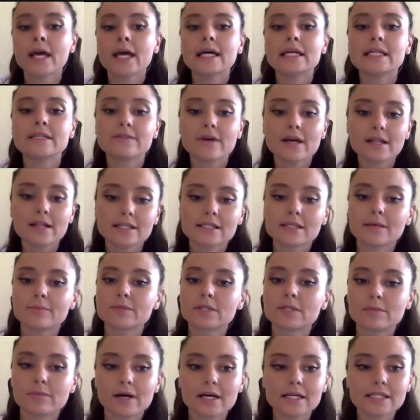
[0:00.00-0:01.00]
as well as
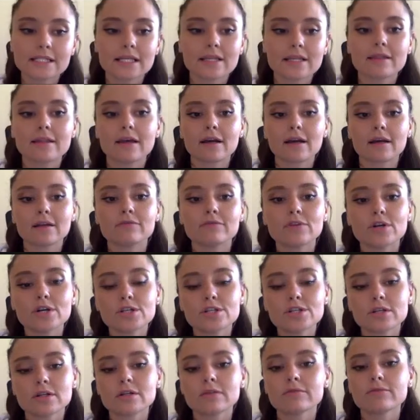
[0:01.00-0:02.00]
optimizing the
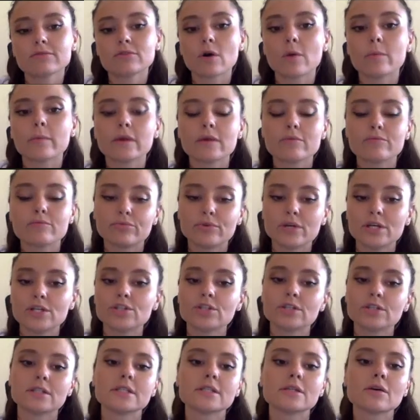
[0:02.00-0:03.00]
conversion from
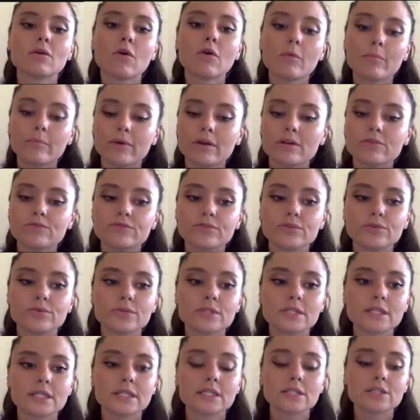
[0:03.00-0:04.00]
impressions or page
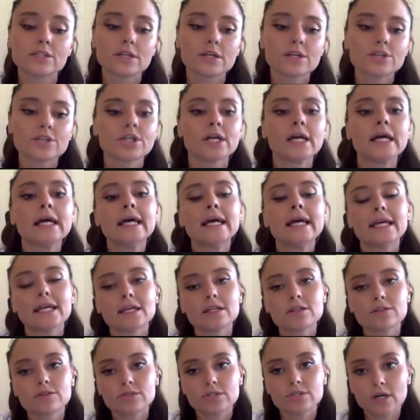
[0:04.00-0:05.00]
views in search
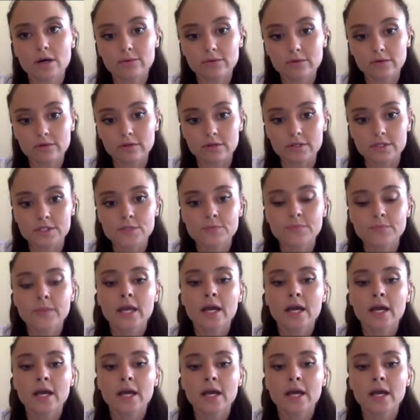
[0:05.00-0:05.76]
into downloads